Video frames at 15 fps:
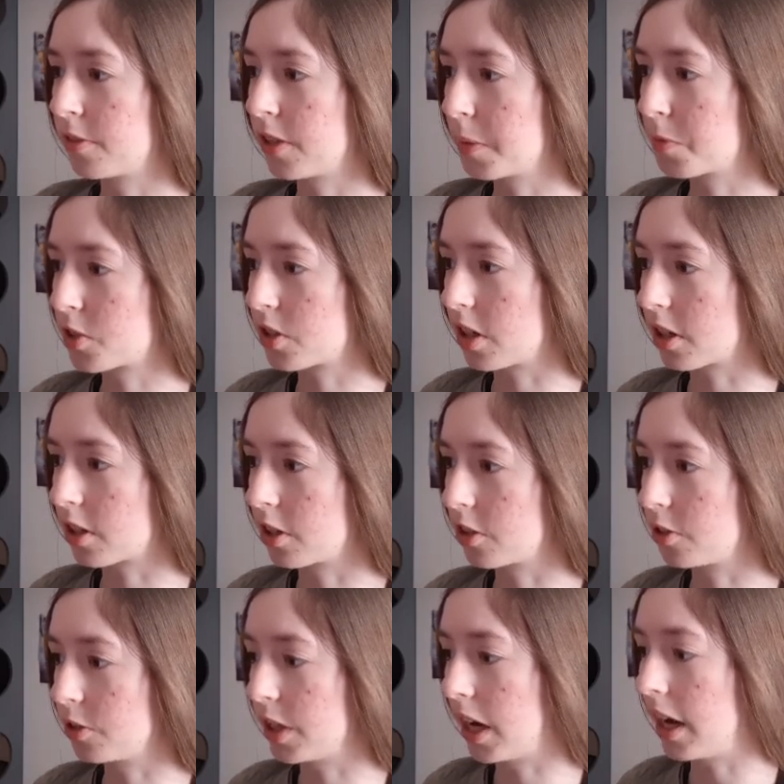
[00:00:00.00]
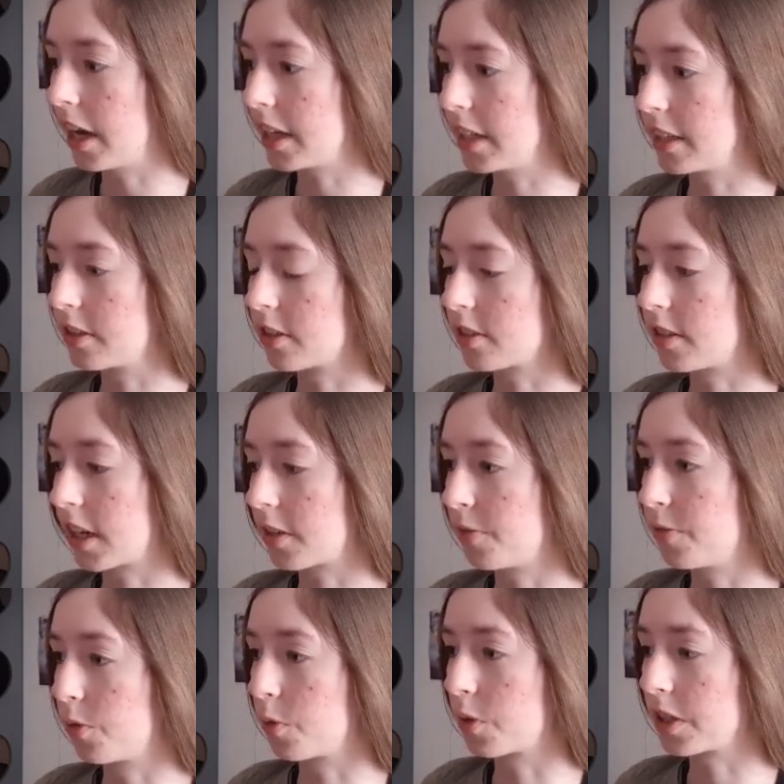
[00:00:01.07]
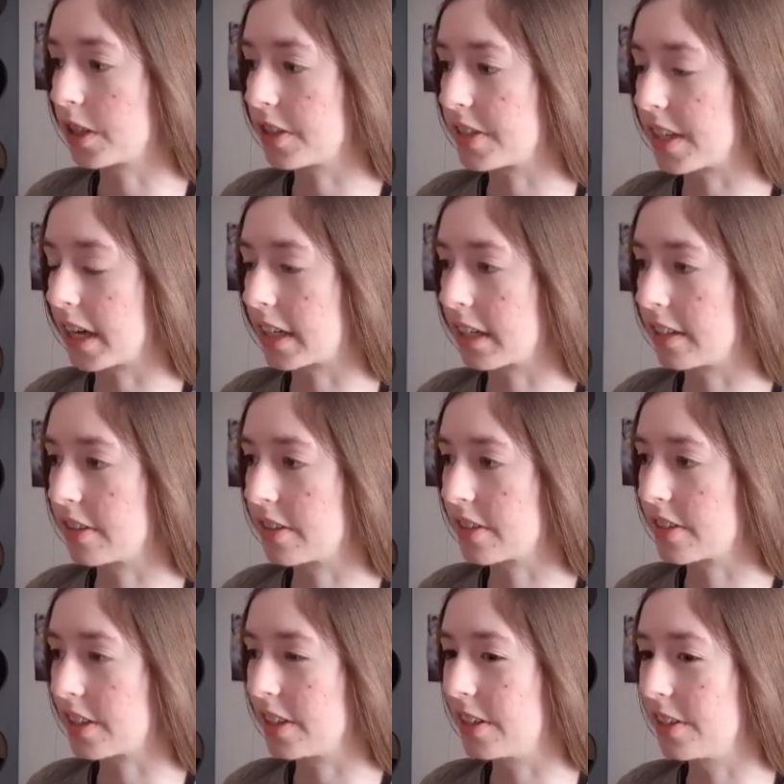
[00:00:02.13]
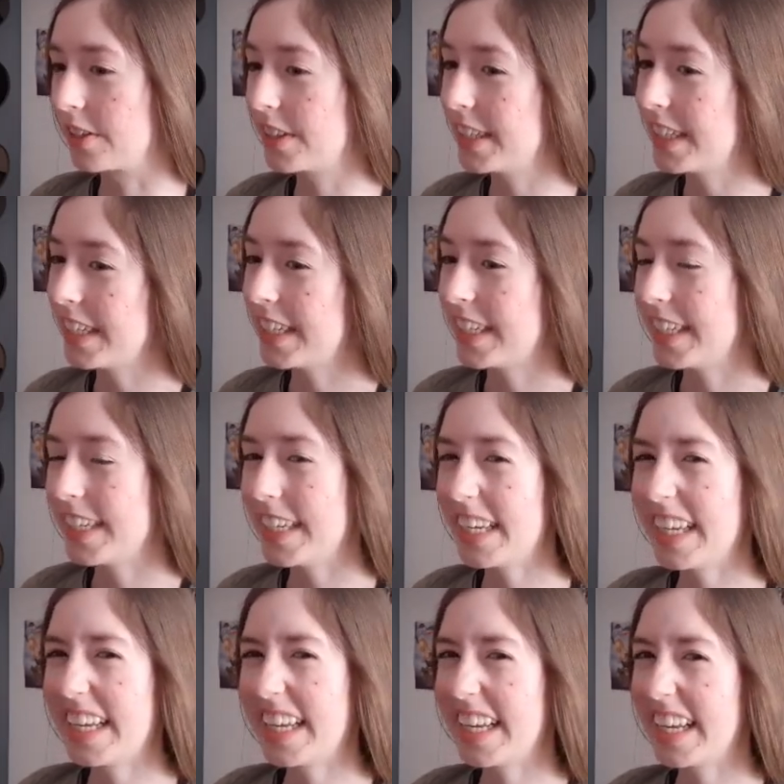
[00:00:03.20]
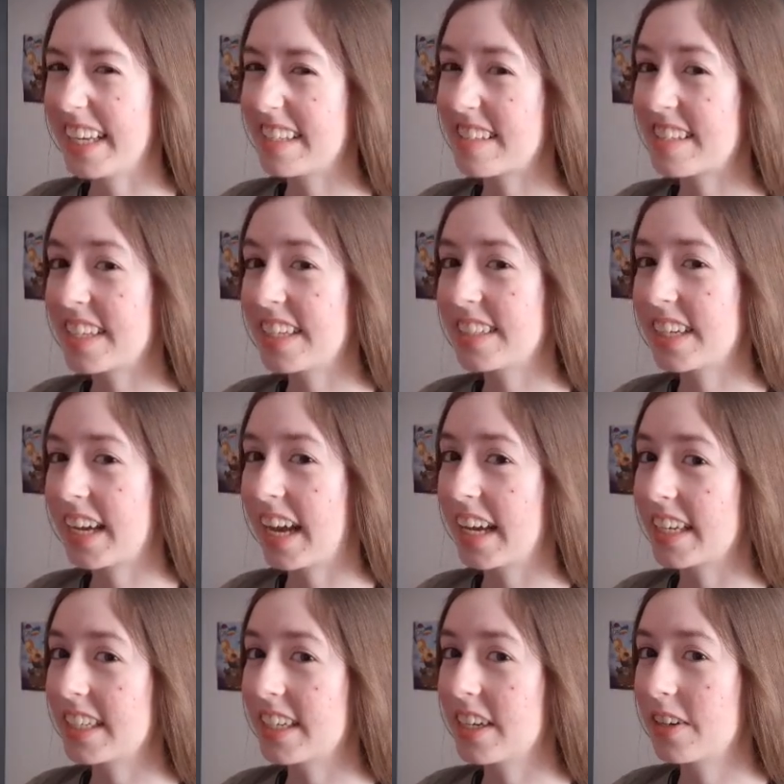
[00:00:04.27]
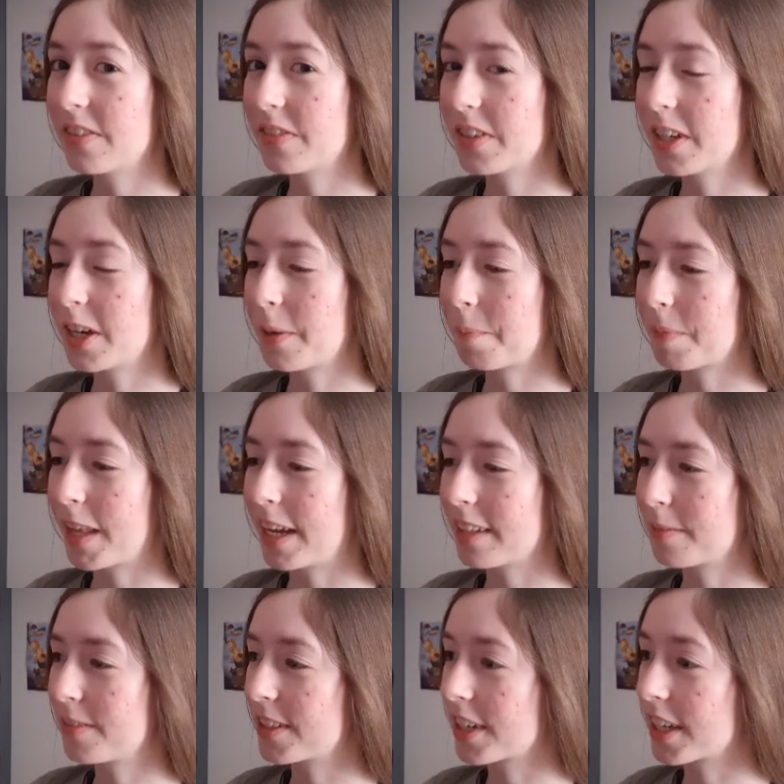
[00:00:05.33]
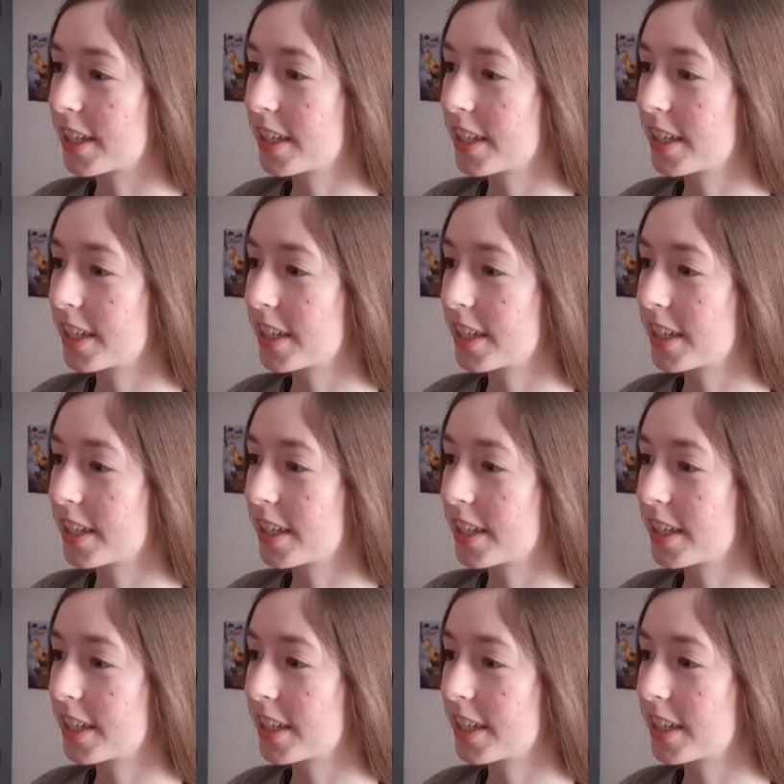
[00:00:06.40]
Flame Stalker to die, it took like 40 seconds, so still kind of not very